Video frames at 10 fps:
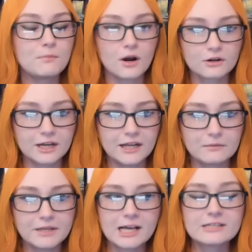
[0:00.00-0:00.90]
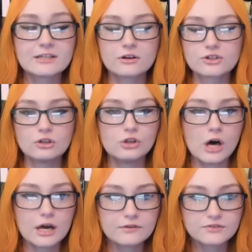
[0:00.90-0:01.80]
marketing because there's a
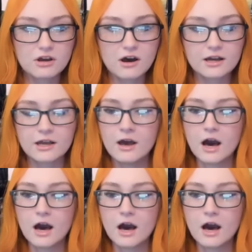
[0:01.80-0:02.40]
lot of talk